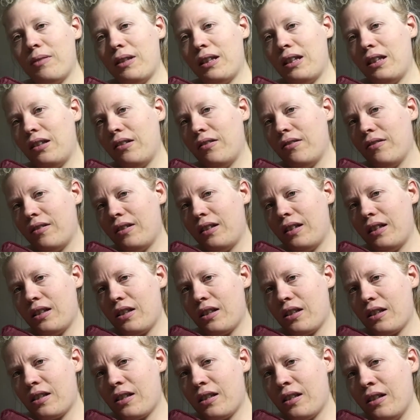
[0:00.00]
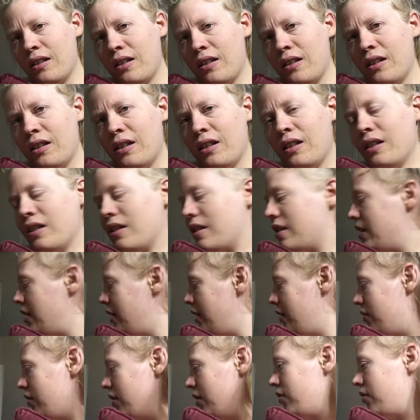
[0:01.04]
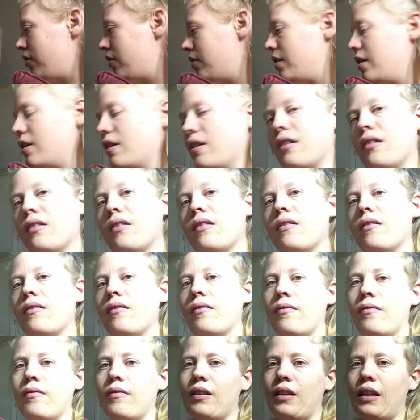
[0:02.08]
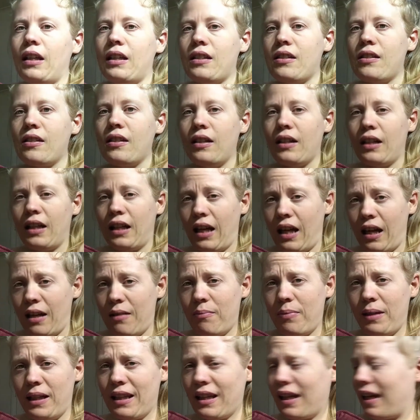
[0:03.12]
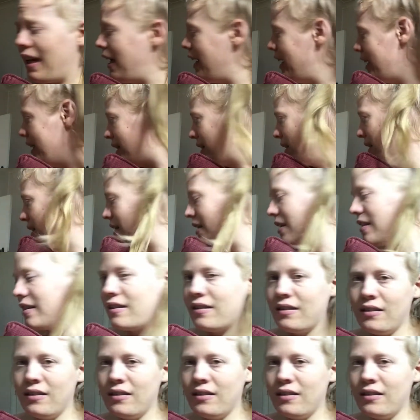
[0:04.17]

with you and just tell you that sort of can be the case.